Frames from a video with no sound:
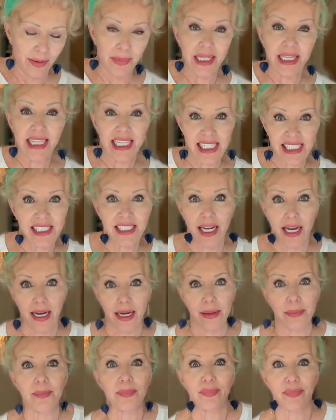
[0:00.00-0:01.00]
this
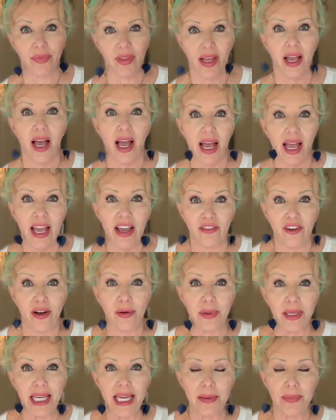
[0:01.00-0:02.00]
time, if
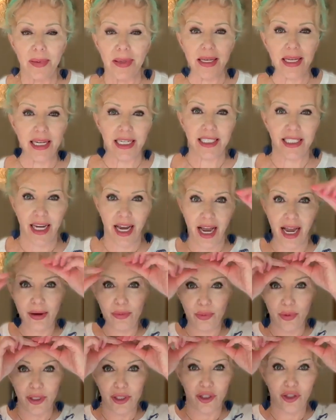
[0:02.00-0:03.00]
I'm keeping it, I
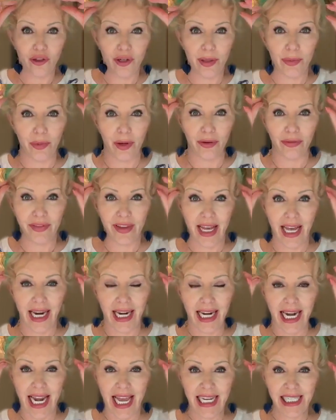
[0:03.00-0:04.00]
would trim off that
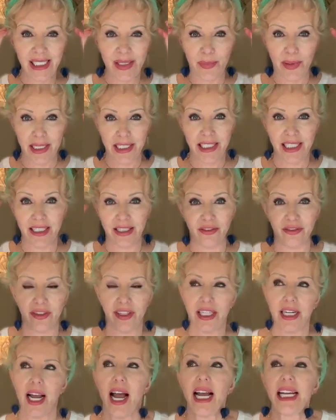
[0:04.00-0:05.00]
lace bit at the
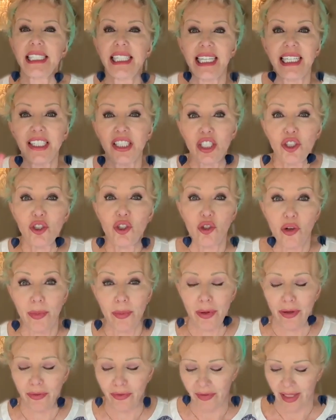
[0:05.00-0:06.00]
front. I didn't
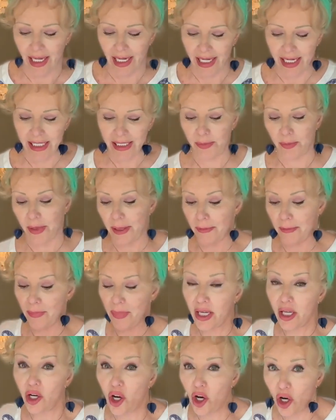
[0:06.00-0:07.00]
trim off that lace bit
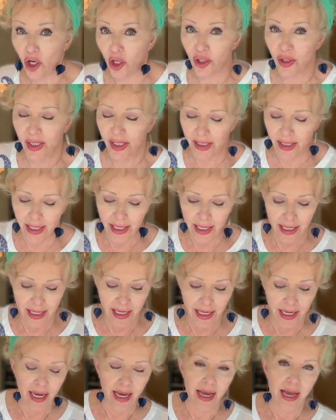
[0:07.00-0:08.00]
because
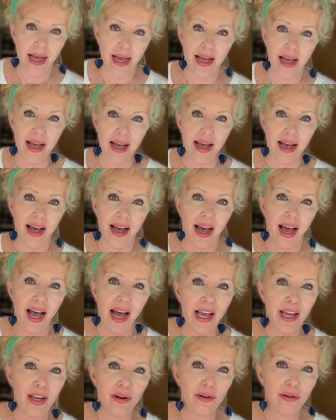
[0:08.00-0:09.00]

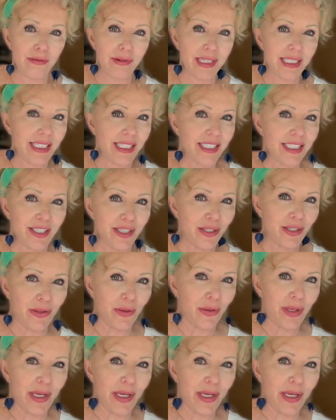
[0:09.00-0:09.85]
I already knew